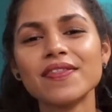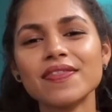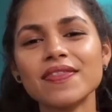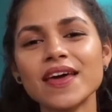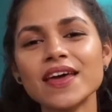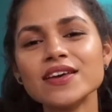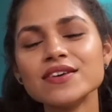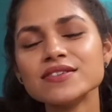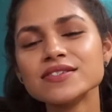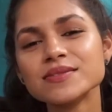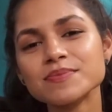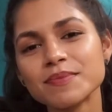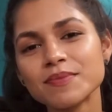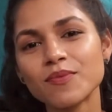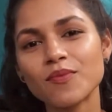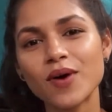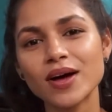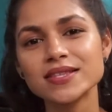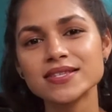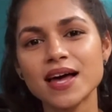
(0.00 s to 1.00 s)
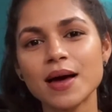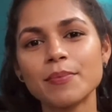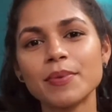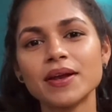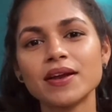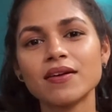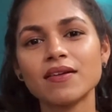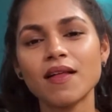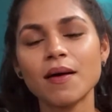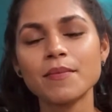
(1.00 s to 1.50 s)
They use WhatsApp in
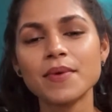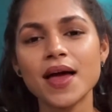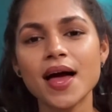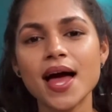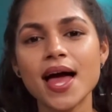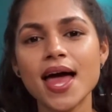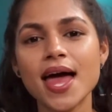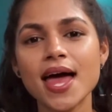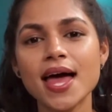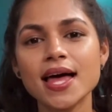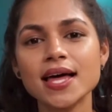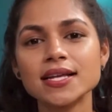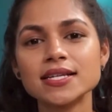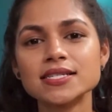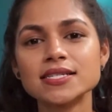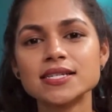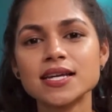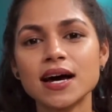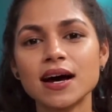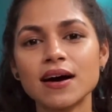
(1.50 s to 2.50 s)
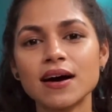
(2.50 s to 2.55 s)
Colombia, and